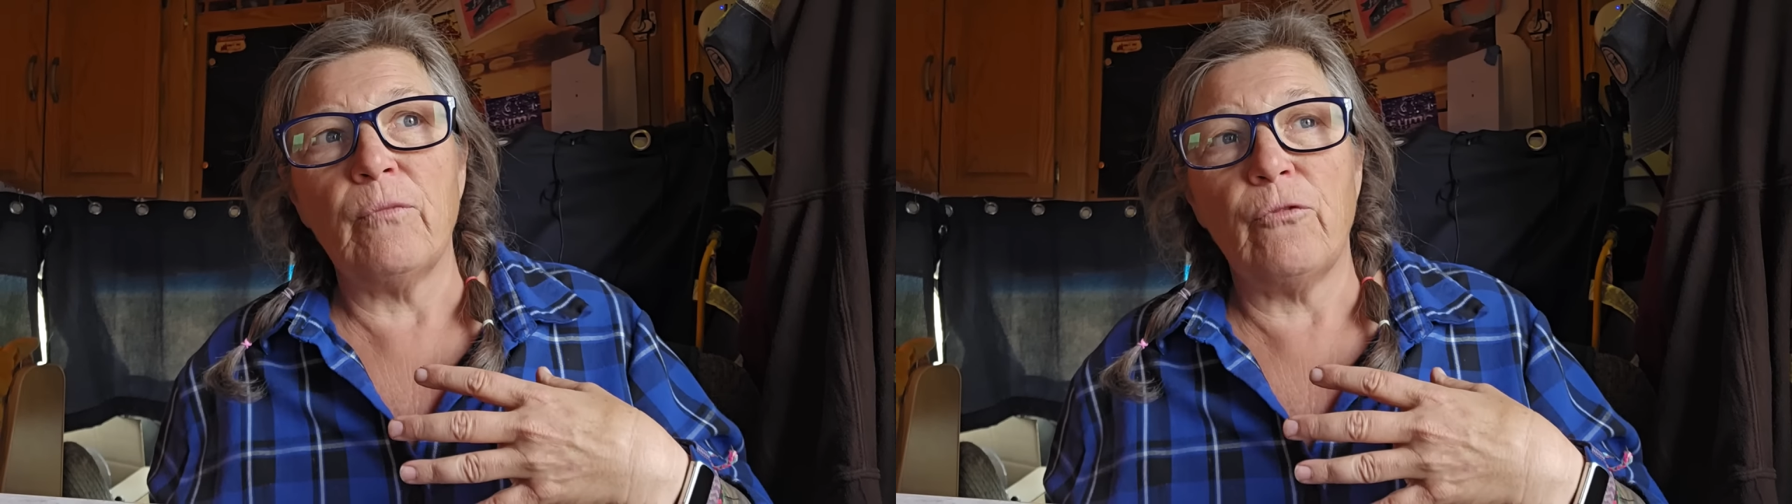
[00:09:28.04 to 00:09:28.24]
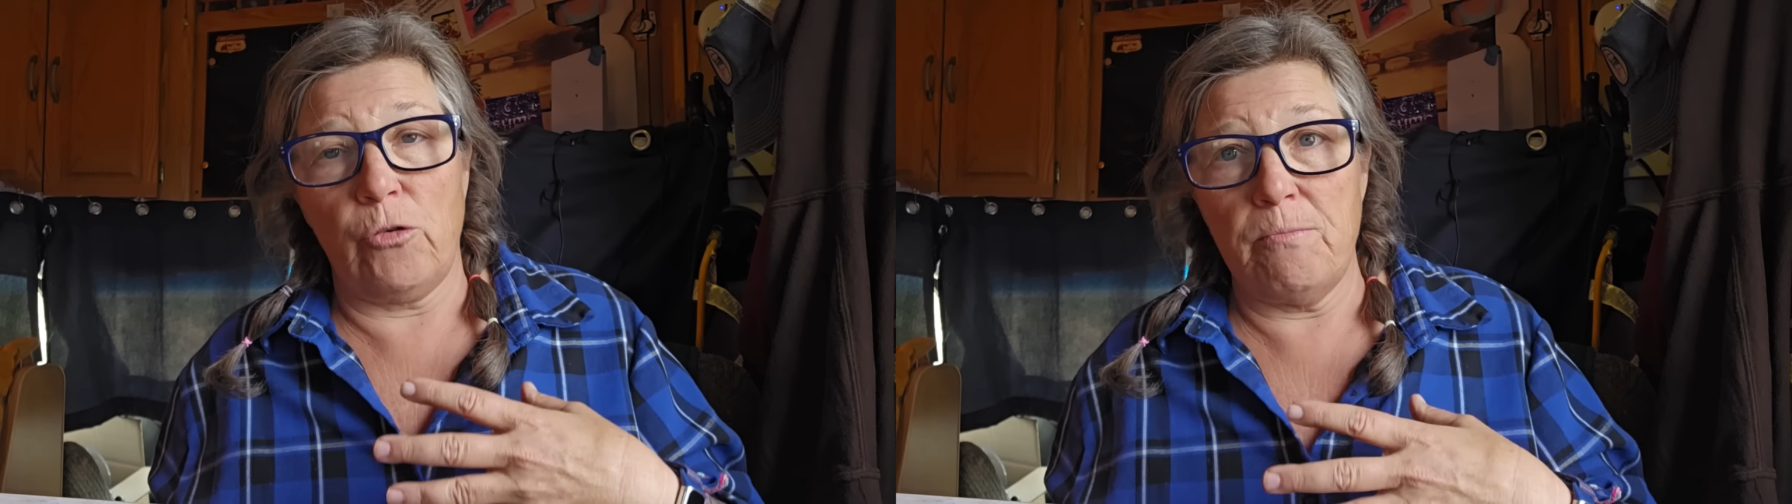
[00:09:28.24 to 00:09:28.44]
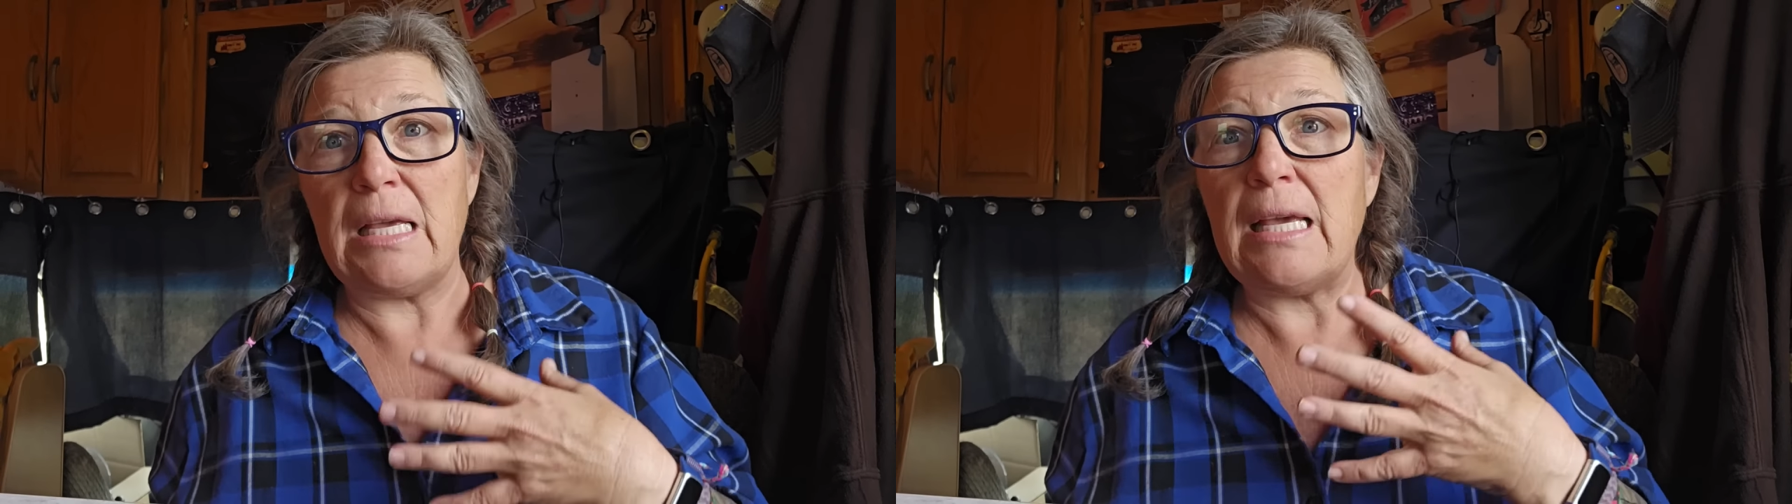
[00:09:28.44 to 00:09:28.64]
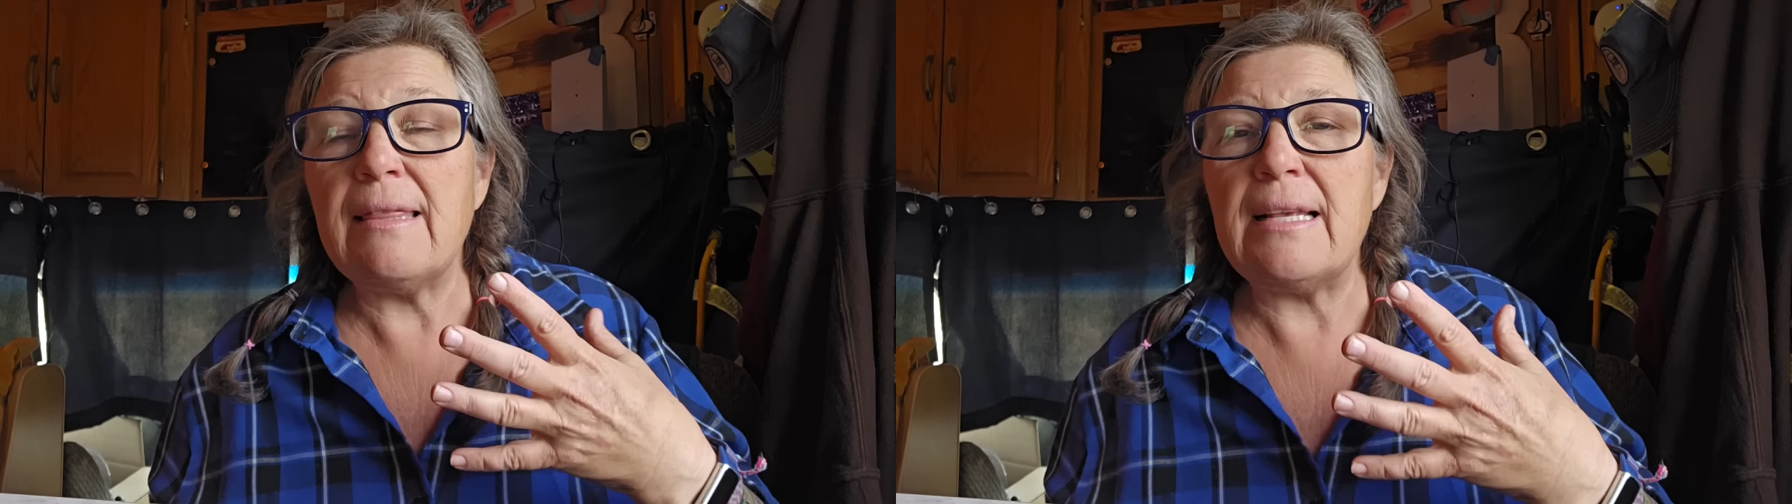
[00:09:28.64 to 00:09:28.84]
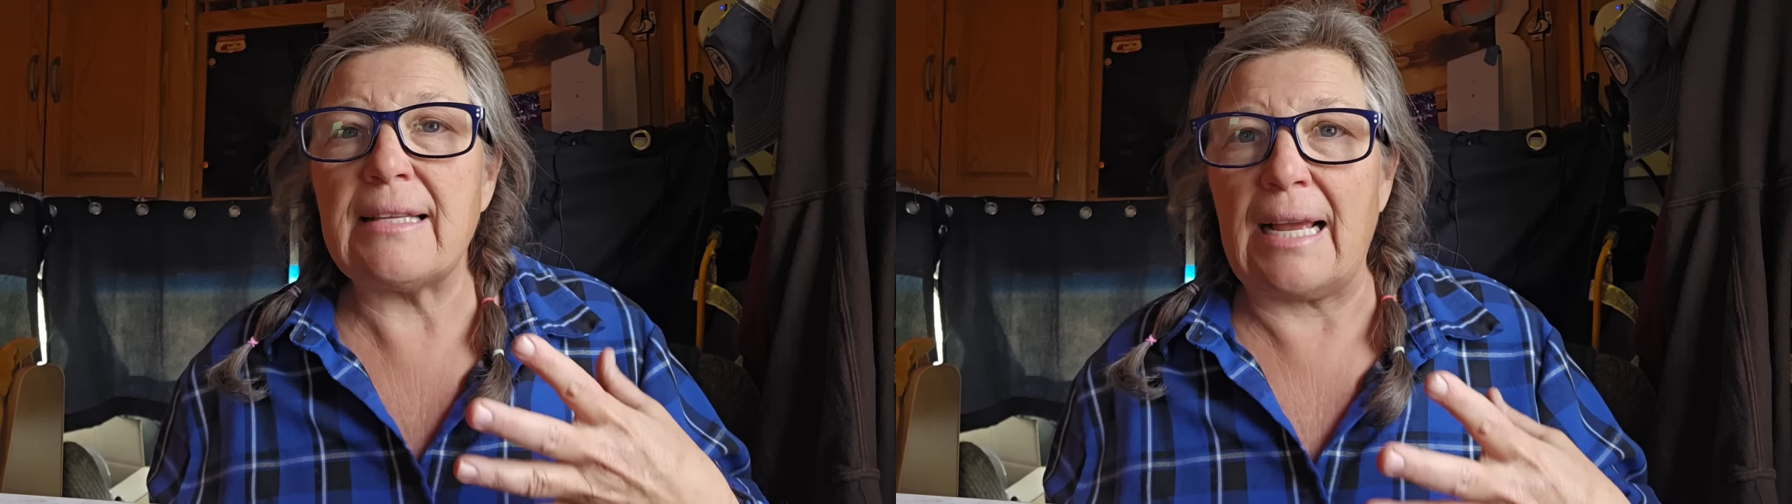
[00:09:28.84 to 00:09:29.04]
for me,
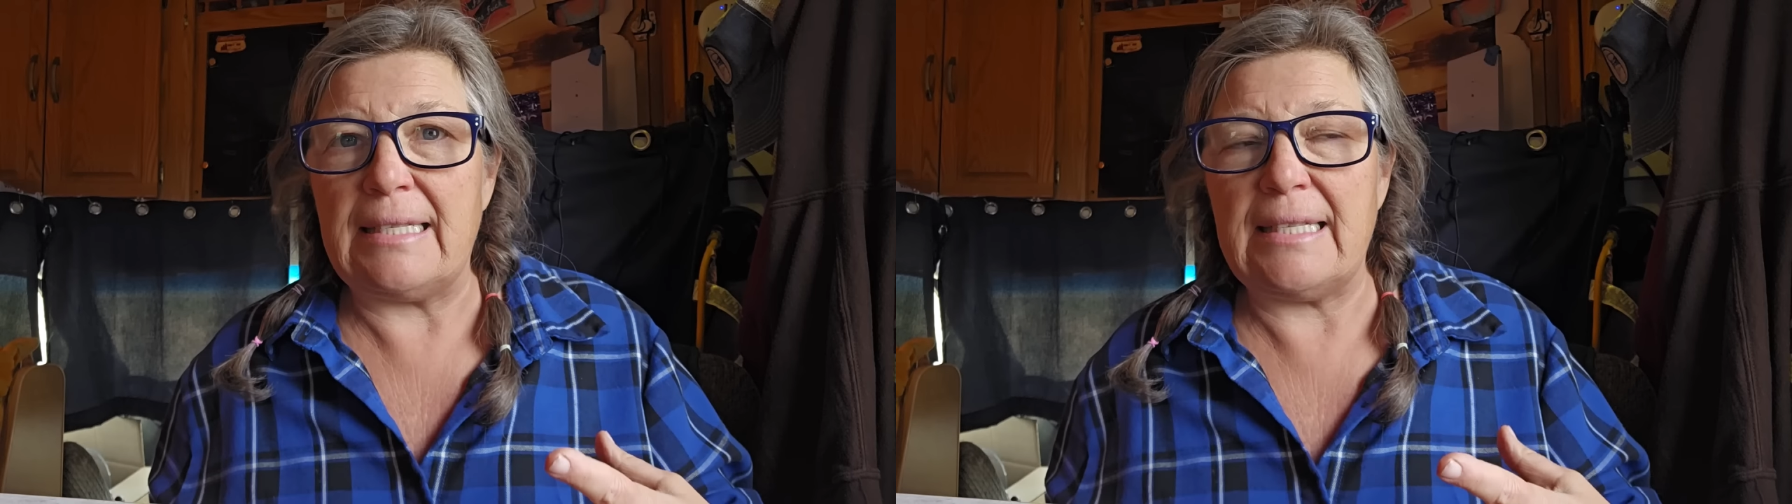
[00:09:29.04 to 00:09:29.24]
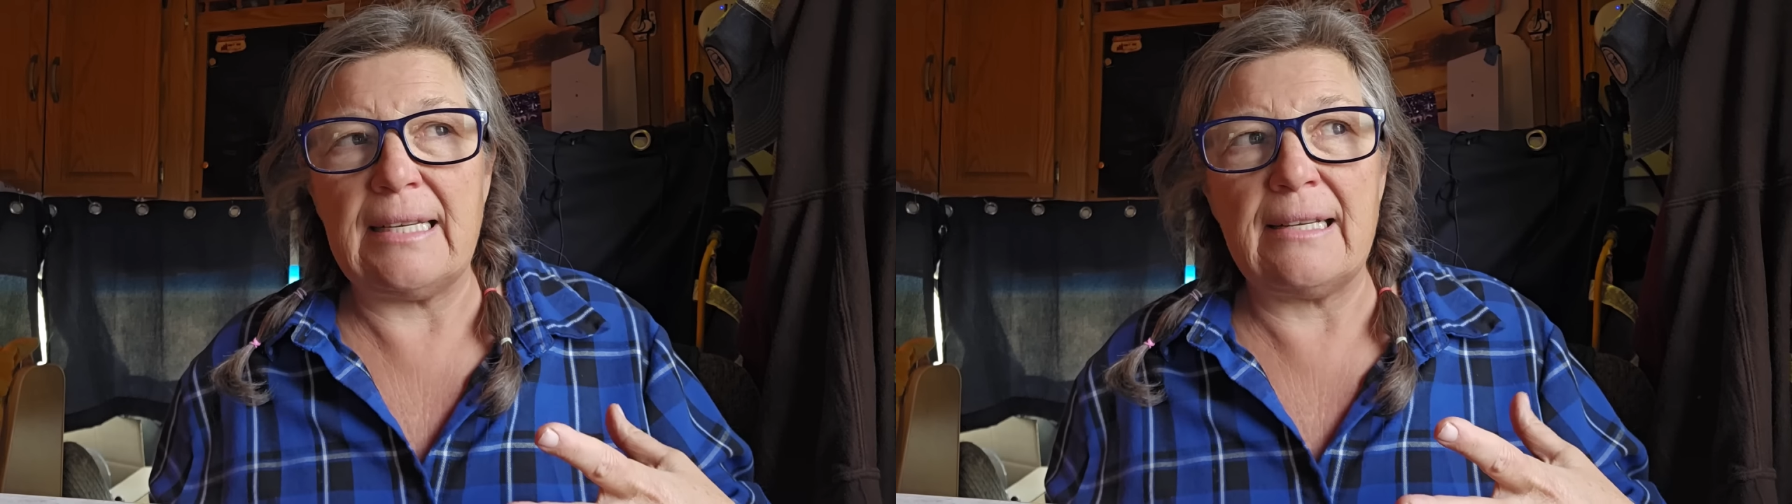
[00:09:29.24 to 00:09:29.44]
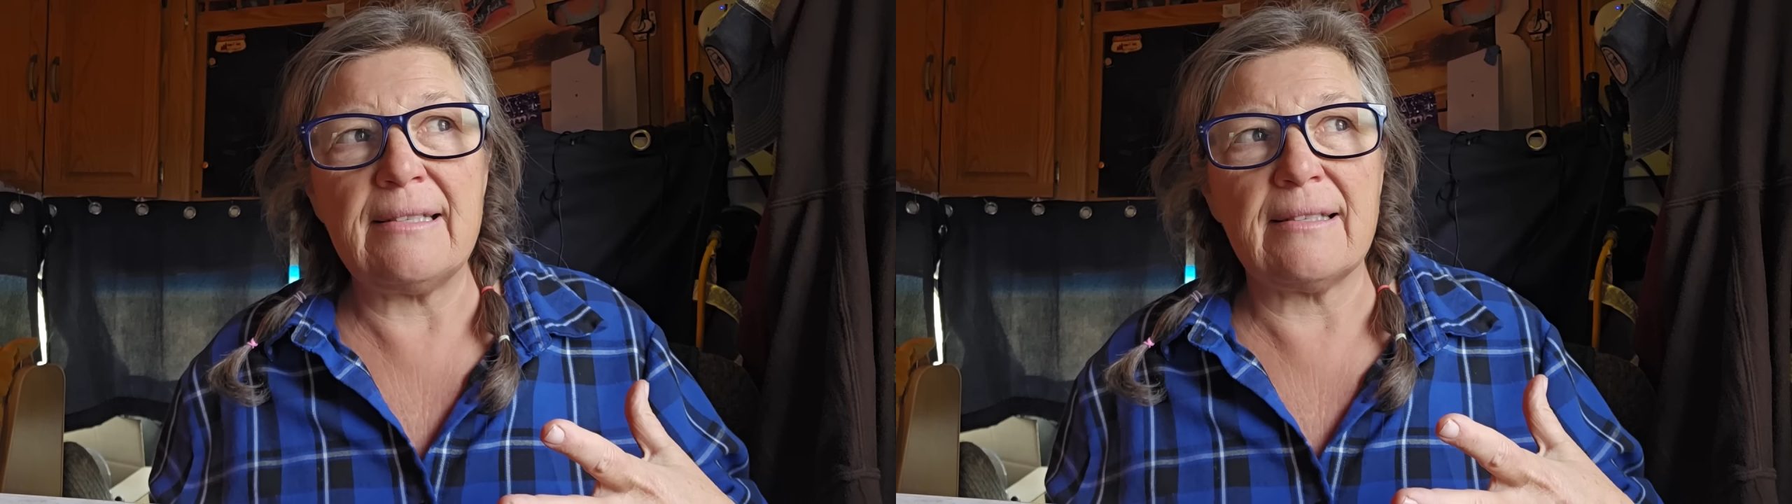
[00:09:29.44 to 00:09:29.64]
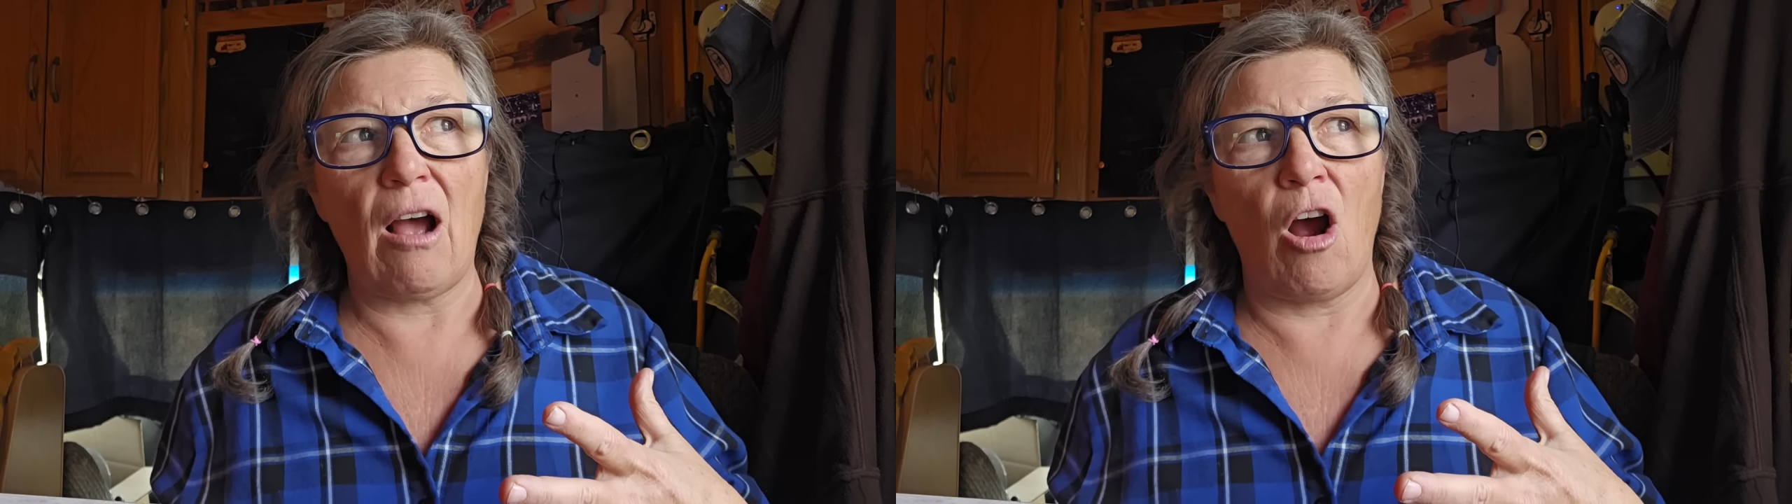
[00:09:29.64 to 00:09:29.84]
these ideas